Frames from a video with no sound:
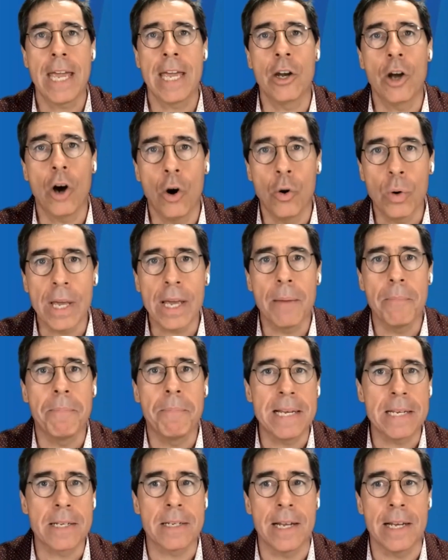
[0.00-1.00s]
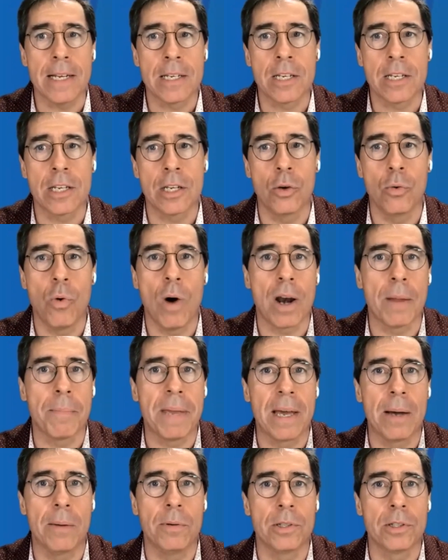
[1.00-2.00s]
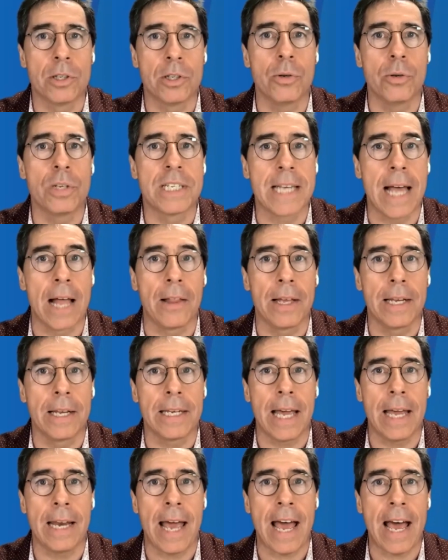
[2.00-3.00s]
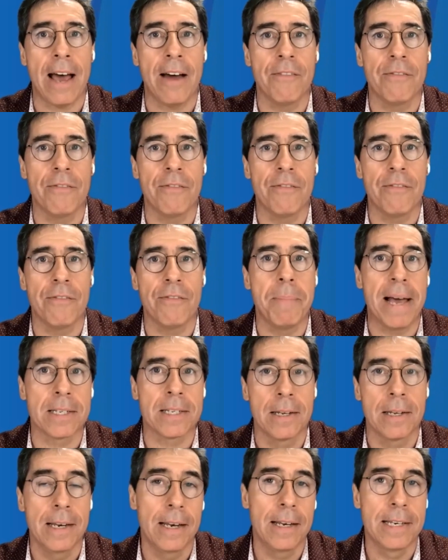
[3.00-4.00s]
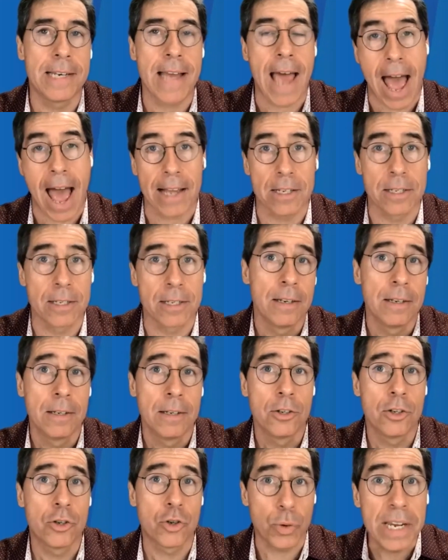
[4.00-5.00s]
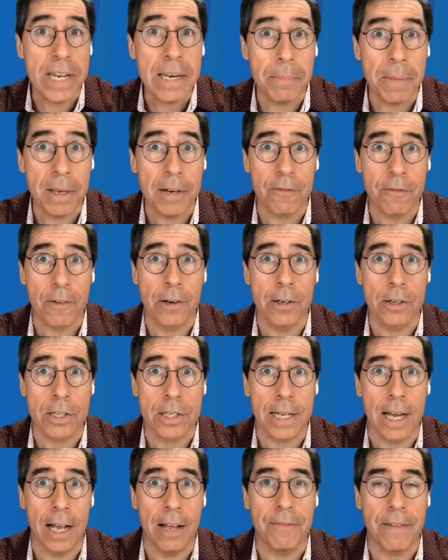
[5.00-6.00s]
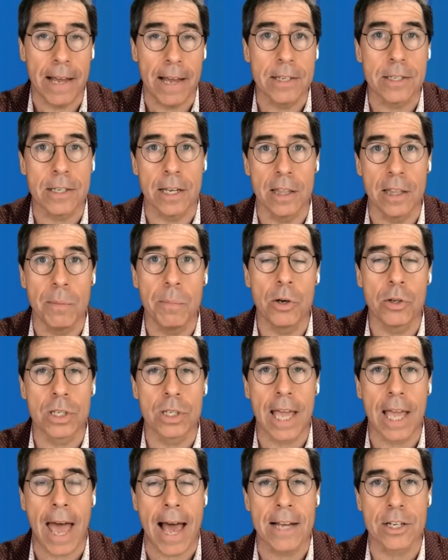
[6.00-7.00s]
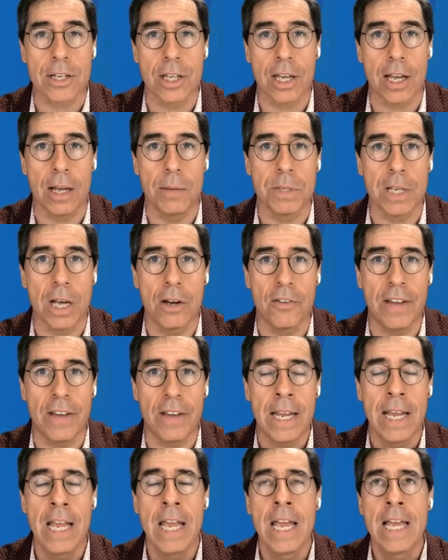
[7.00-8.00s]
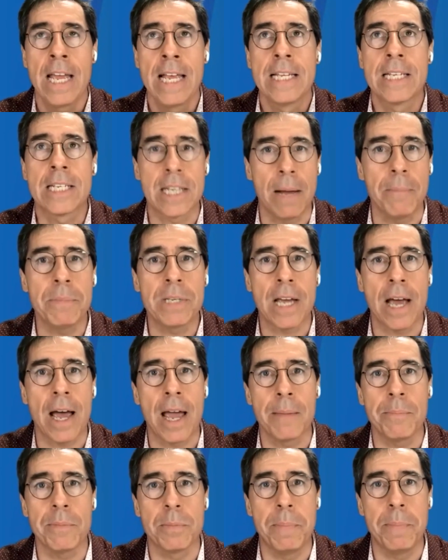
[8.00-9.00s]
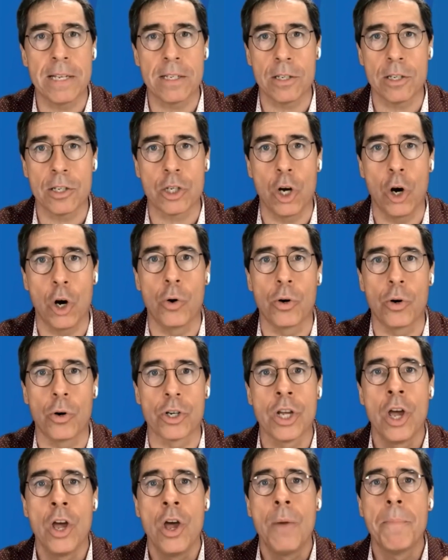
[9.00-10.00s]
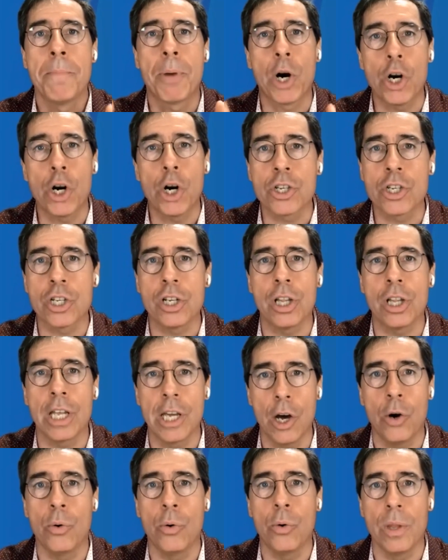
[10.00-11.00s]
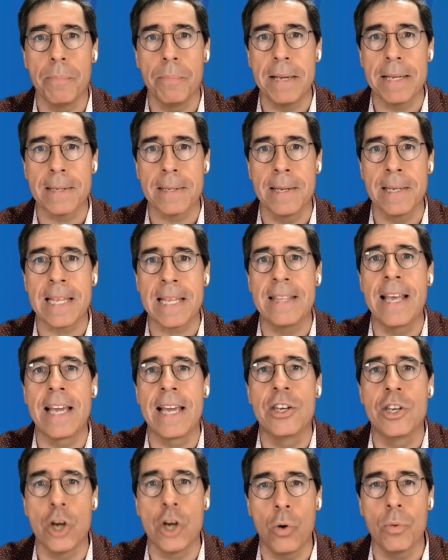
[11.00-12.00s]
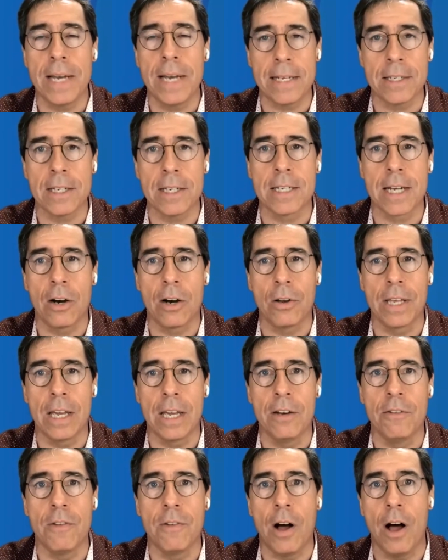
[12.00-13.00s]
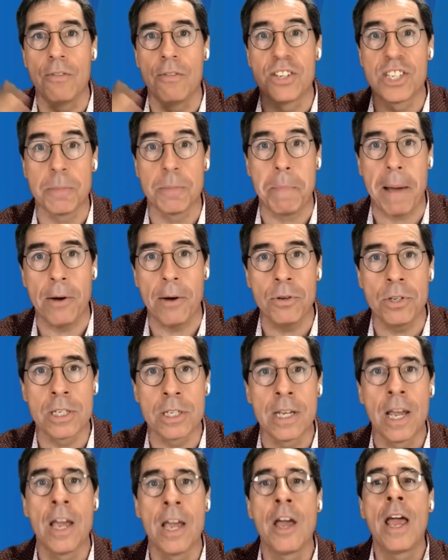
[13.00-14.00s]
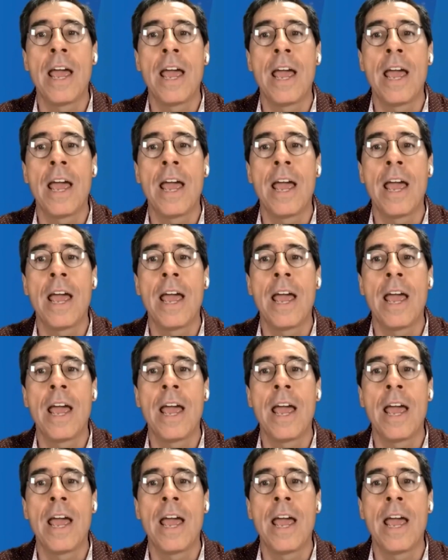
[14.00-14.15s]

In owning a business, you want to be able to sell it and have the best tax treatment for yourself, as in the most cash that comes out of it. Sometimes business owners personally own the business, and they don't necessarily involve spouse